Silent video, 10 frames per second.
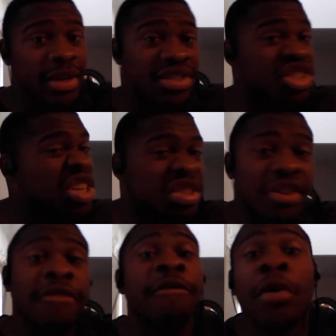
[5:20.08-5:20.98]

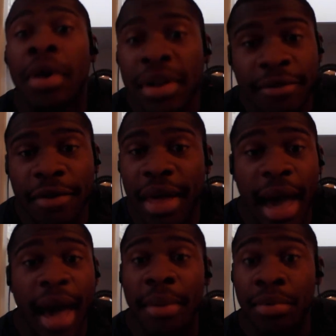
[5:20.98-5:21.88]
60-40 for the
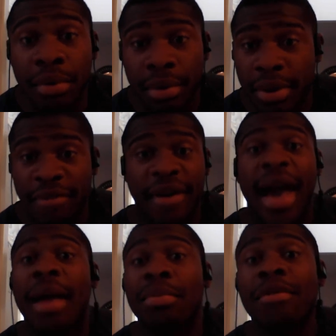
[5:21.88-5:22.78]
admiral. If an
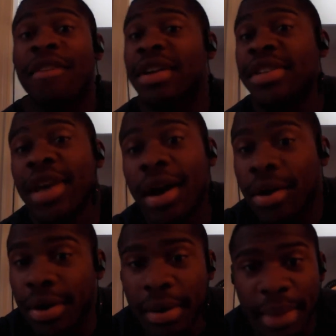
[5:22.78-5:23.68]
admiral fights a
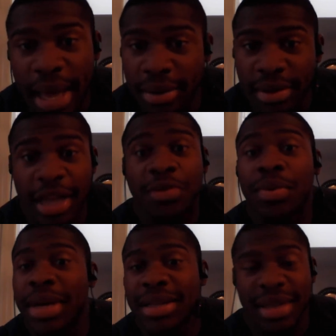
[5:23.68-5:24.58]
Yonko commander, that's
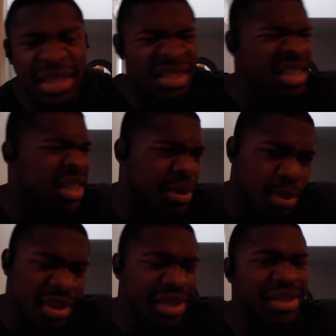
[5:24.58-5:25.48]
what we can say.
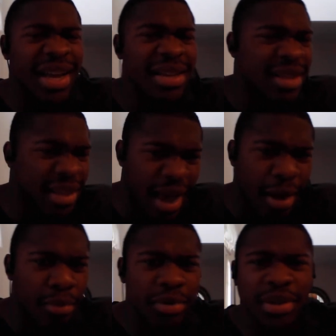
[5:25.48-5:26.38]
60% chance that the
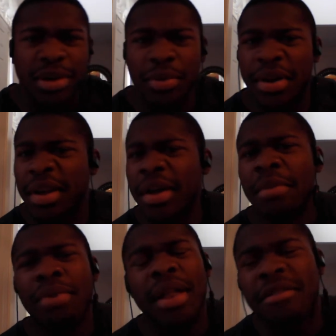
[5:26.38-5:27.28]
admiral is going to win.
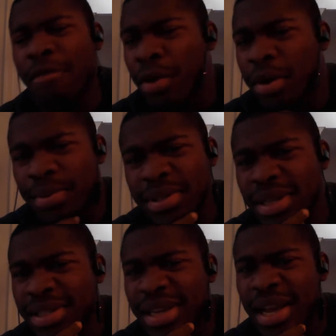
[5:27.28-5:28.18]
Probably
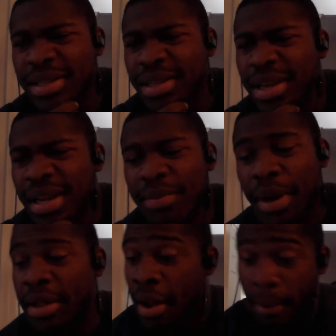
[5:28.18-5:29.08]
40% chance.
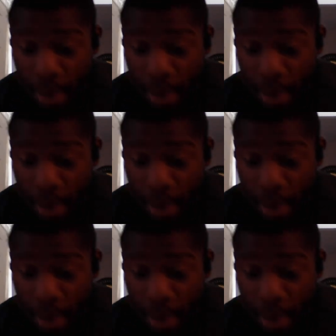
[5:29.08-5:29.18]
But